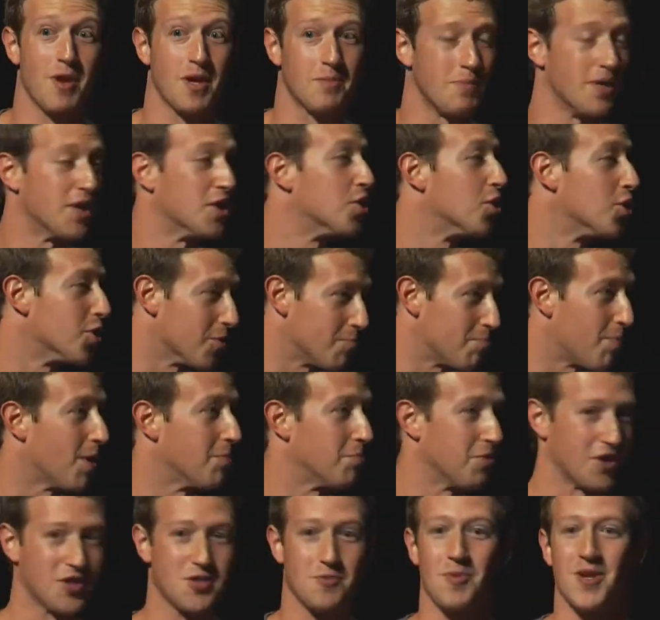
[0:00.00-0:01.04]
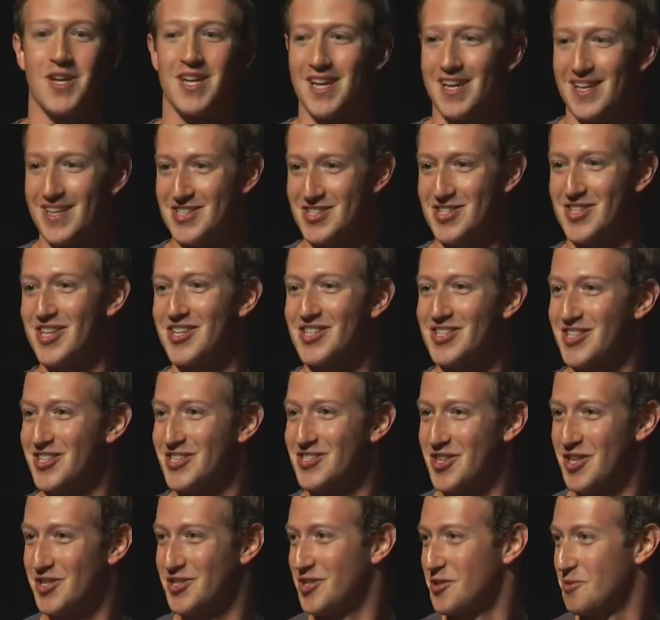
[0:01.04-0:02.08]
make me good at public speaking, as this
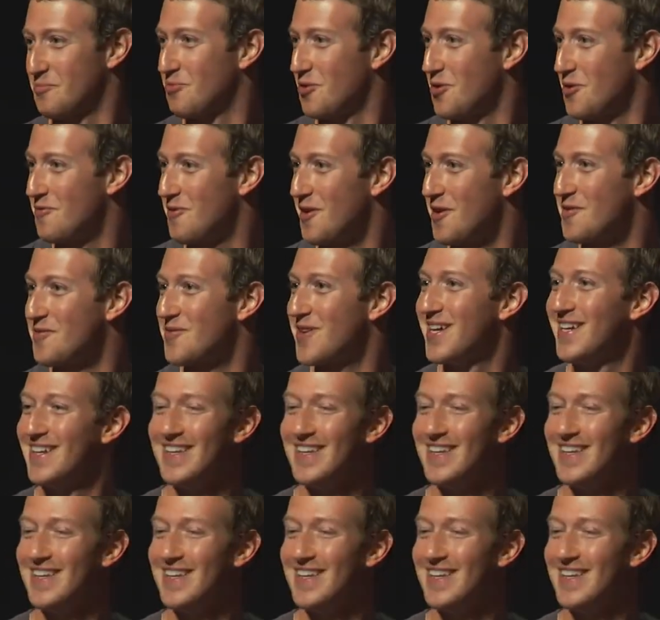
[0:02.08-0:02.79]
is proof of.